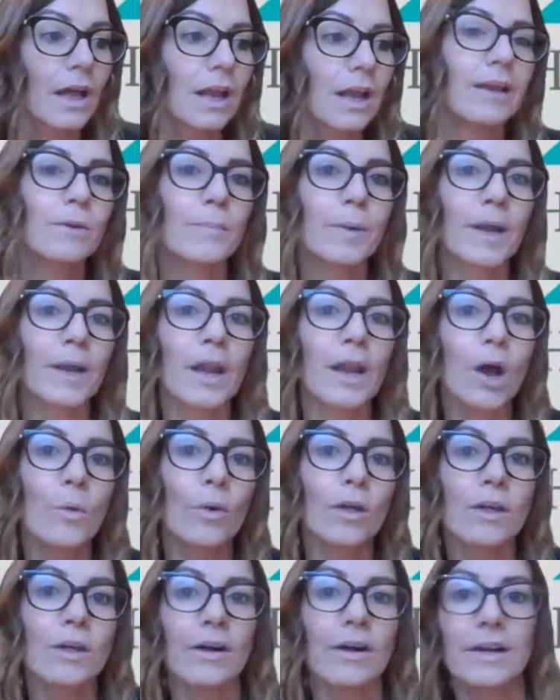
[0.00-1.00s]
a little bit
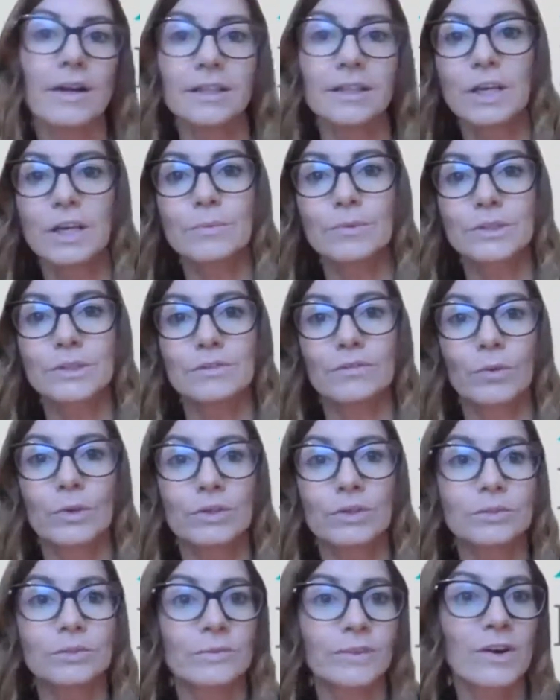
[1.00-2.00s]
lower in terms of
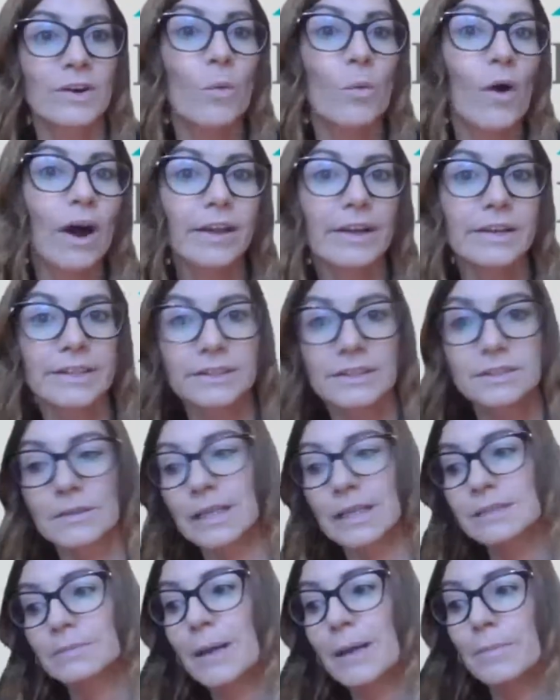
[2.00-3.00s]
what's required,
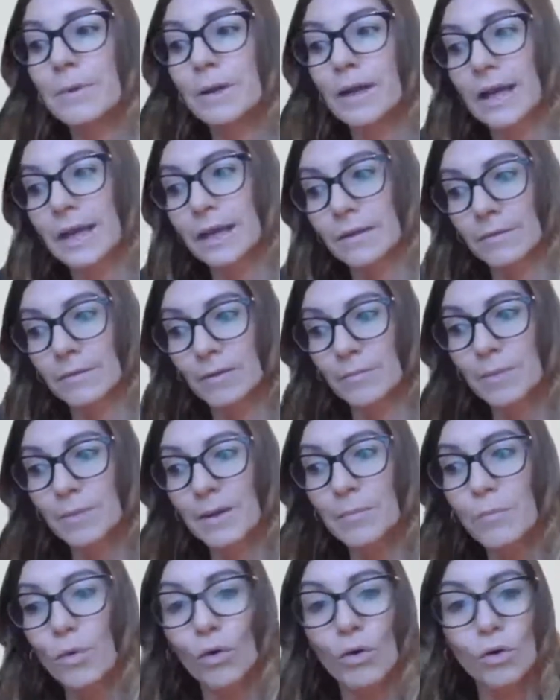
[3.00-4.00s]
and as people are getting a
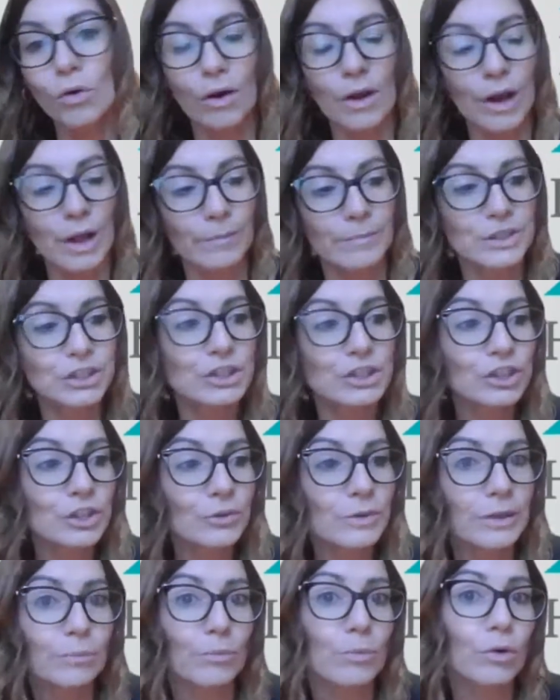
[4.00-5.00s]
bit more
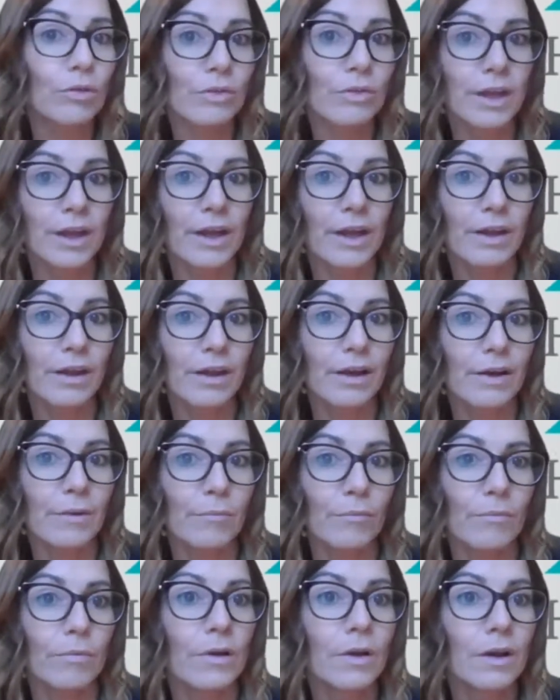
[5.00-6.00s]
astute in what
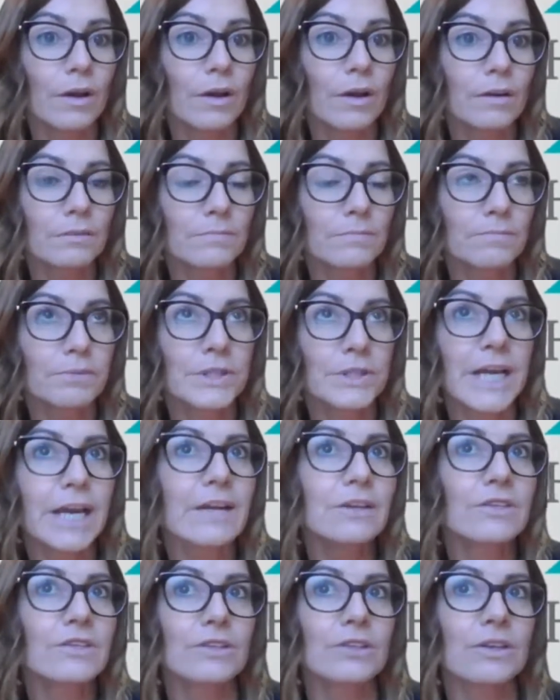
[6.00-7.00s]
their
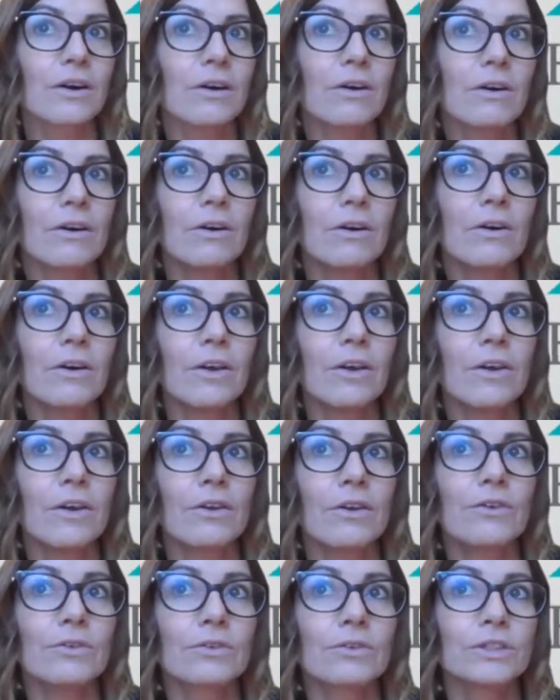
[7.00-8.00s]
protections are,
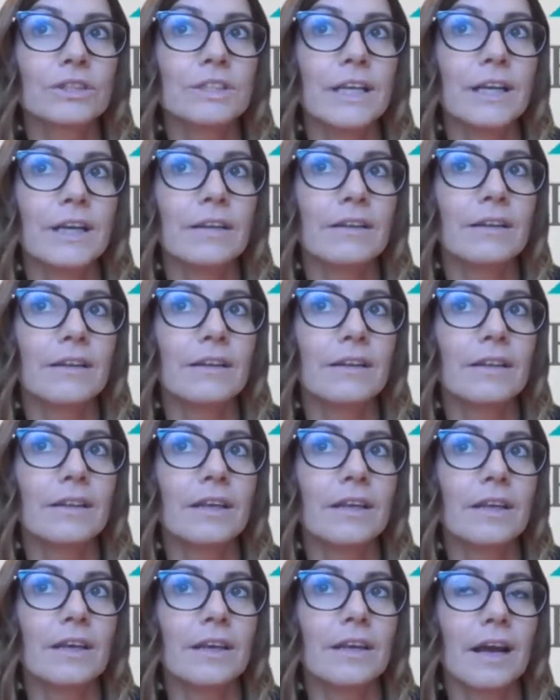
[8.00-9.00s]
you're seeing that
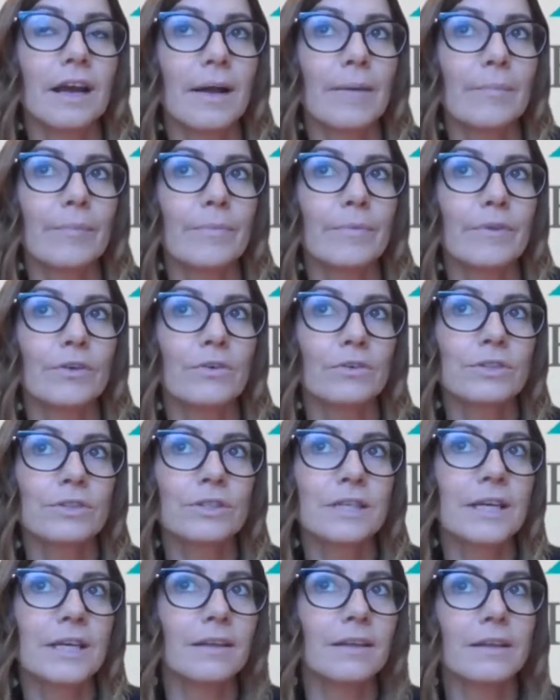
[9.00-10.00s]
you'll
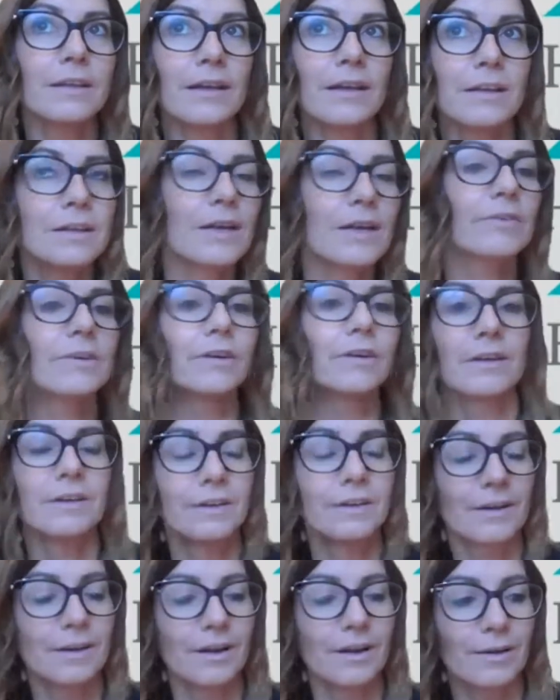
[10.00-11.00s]
see that
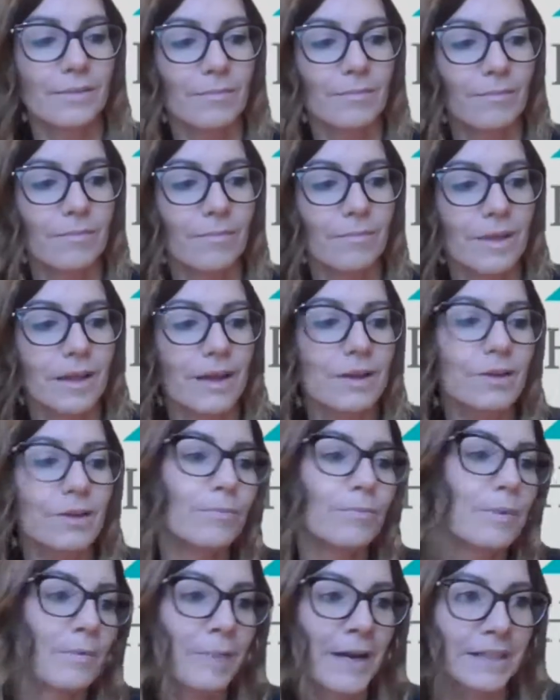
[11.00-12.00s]
another it
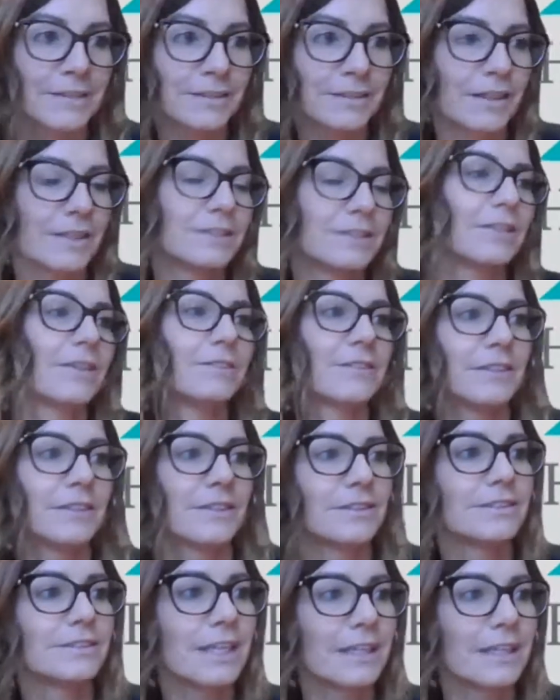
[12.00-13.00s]
could be back to, I don't know,
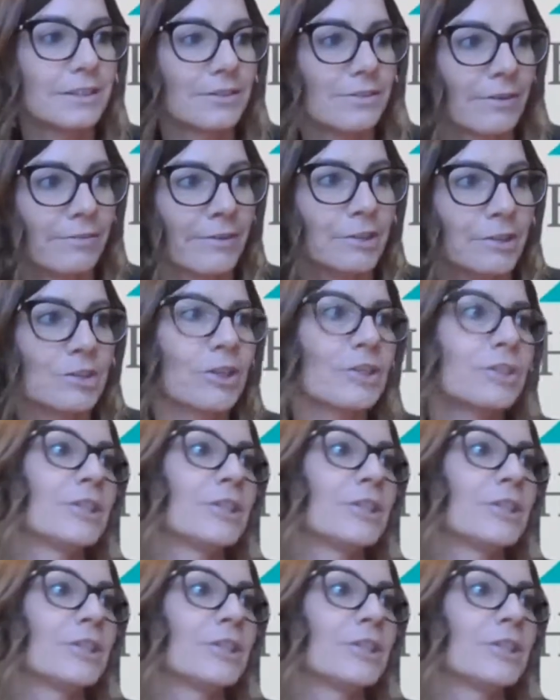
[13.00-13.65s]
to data